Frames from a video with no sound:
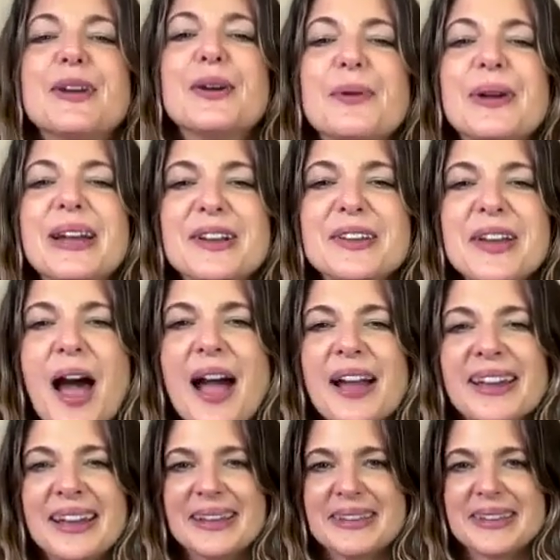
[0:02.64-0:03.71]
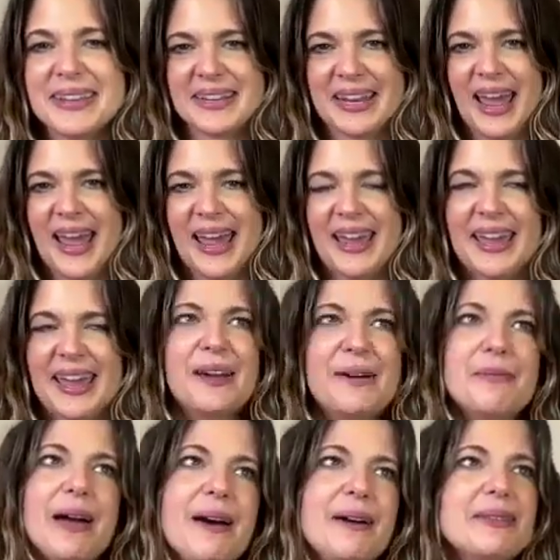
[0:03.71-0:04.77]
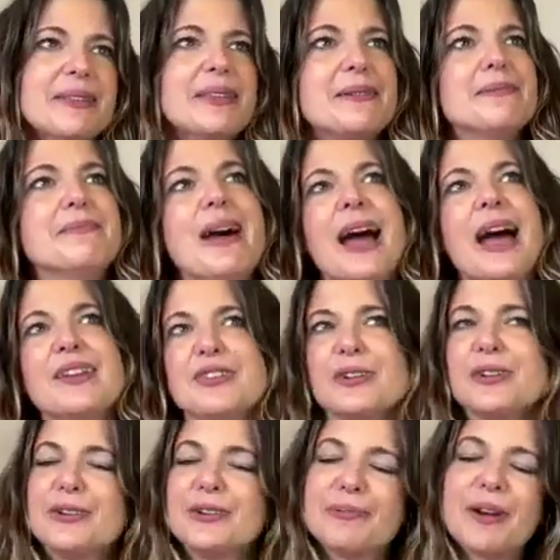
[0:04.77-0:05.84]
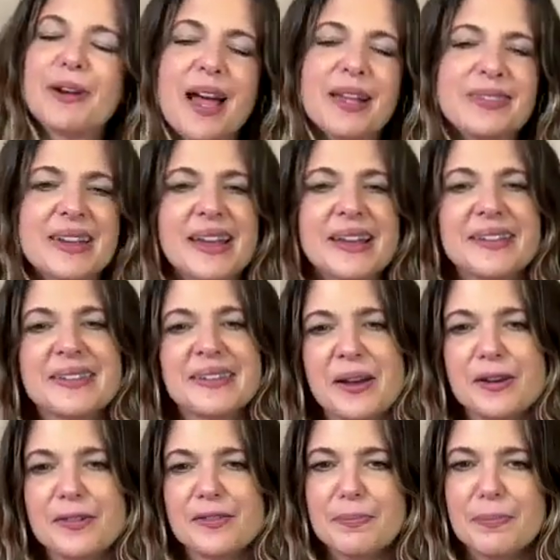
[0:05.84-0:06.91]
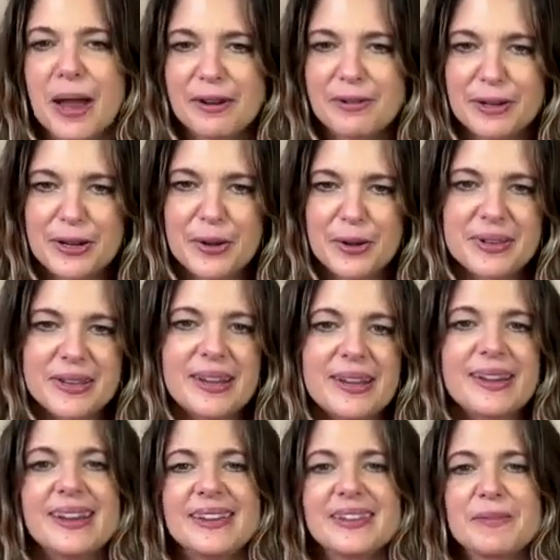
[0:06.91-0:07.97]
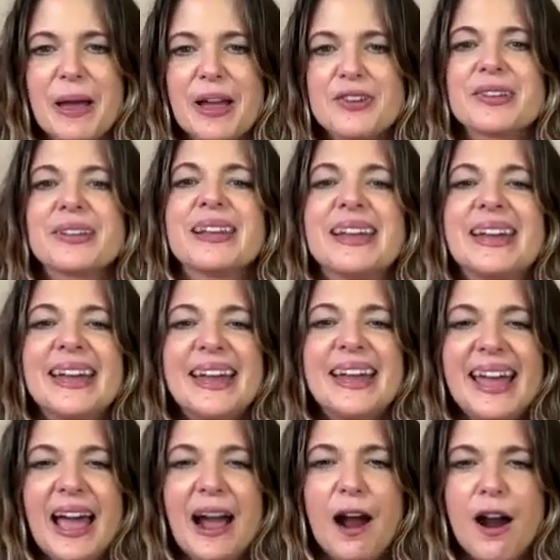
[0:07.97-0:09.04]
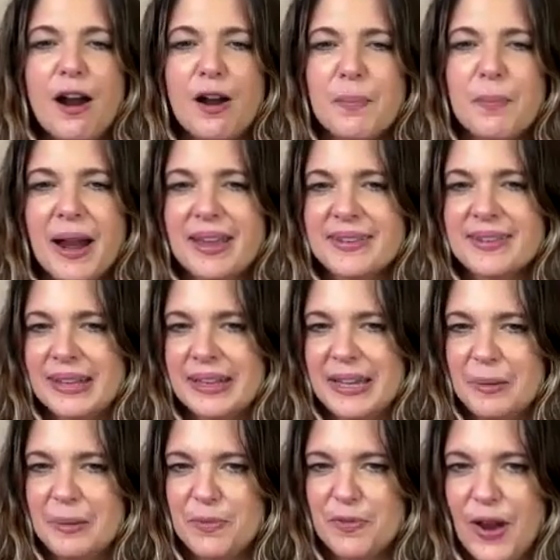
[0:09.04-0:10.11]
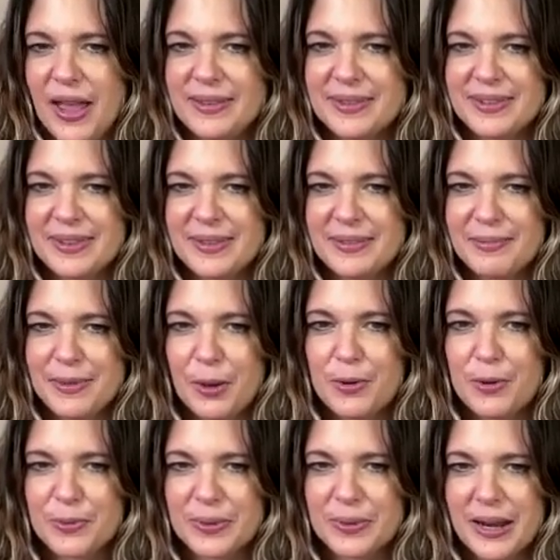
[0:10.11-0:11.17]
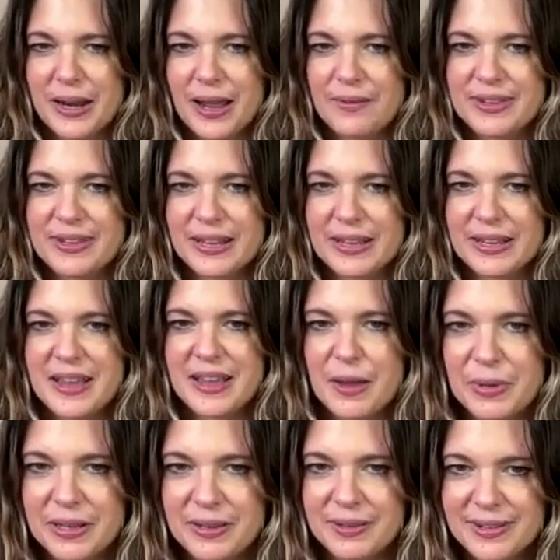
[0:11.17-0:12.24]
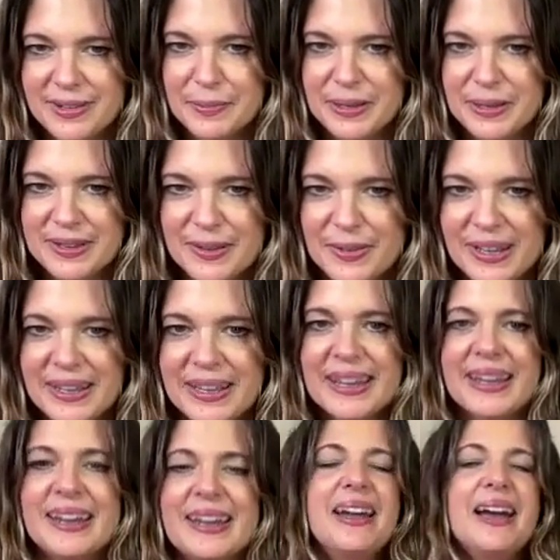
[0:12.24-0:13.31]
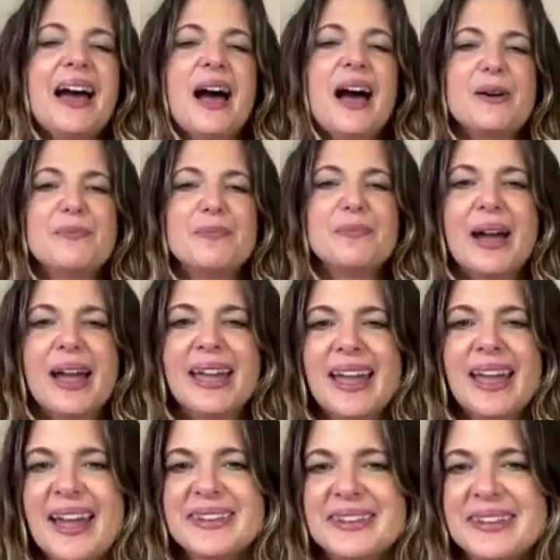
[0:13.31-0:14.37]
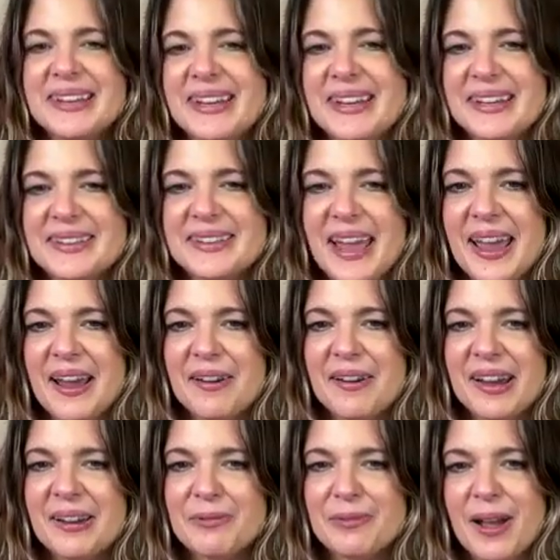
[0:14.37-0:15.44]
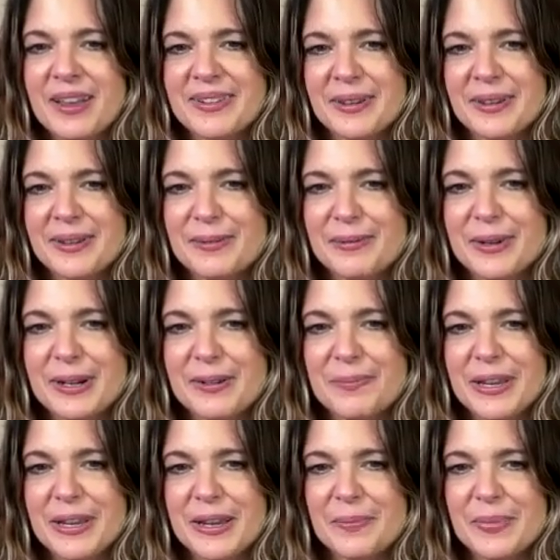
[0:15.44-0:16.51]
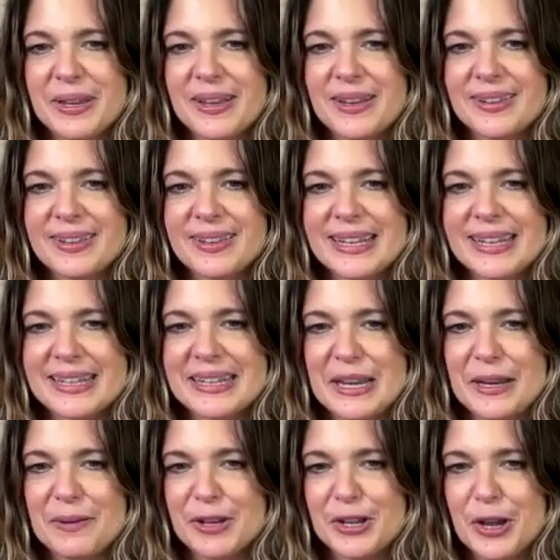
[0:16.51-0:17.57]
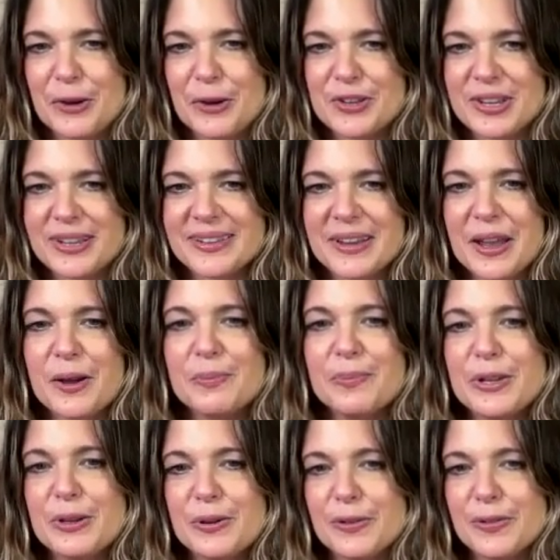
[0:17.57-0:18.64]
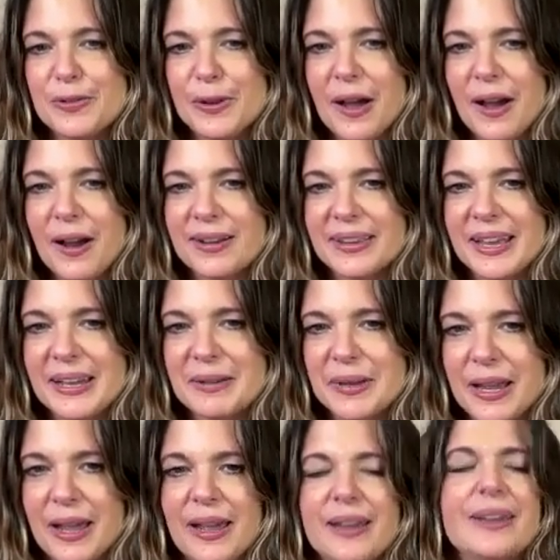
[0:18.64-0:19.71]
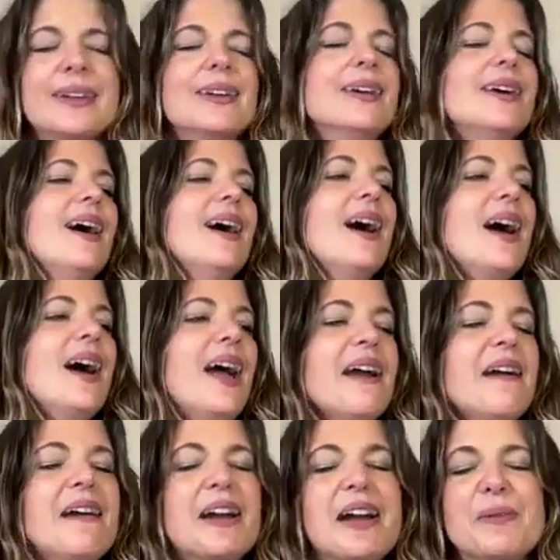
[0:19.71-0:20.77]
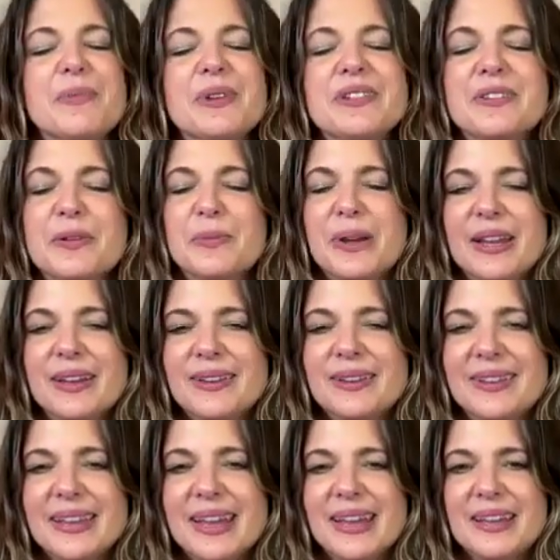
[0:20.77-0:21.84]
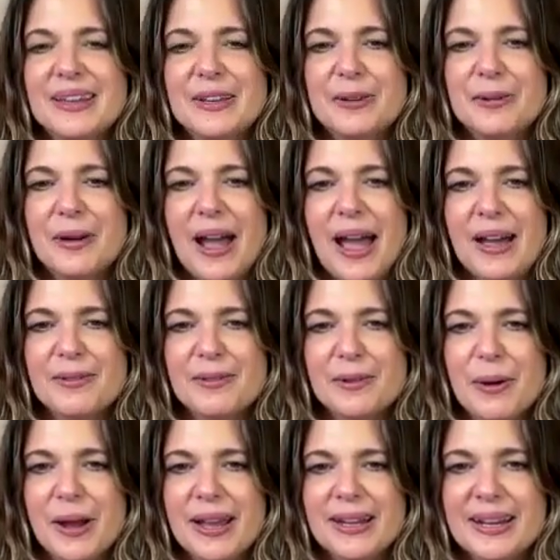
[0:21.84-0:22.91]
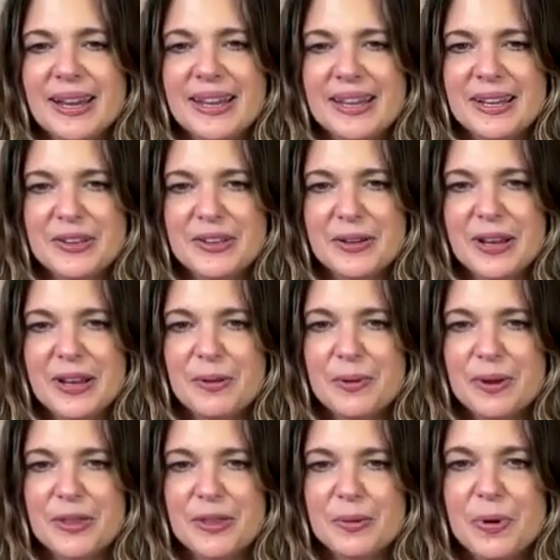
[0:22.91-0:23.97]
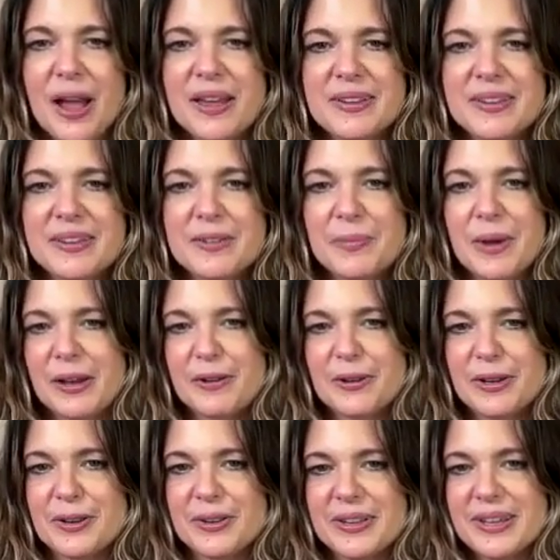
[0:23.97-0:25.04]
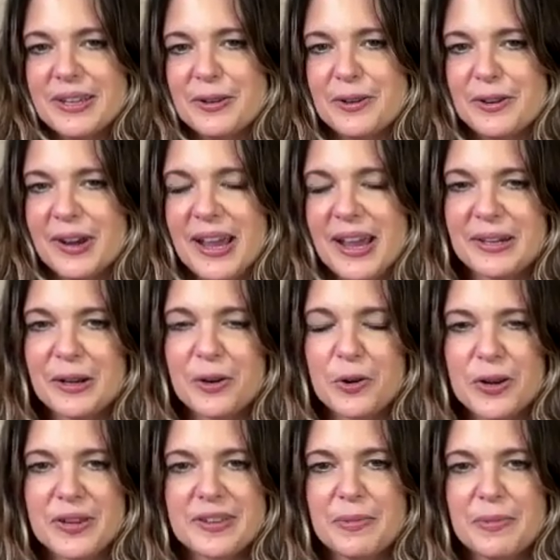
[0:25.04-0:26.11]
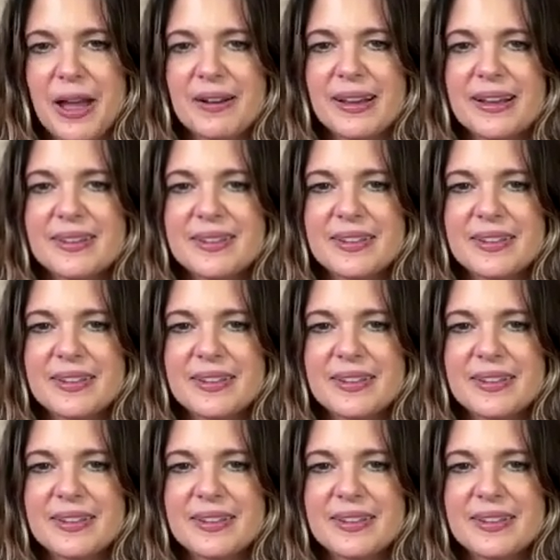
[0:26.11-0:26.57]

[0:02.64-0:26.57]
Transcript: So, we are talking today about the magical process of microdosing, especially our mycelium friends, those that have psilocybin specifically. My guest is Eric Russell, one of PMP's esteemed coaches, a beautiful heart-led being. Eric, I'm assuming that you have quite a history with the process of microdosing. You created a course about it.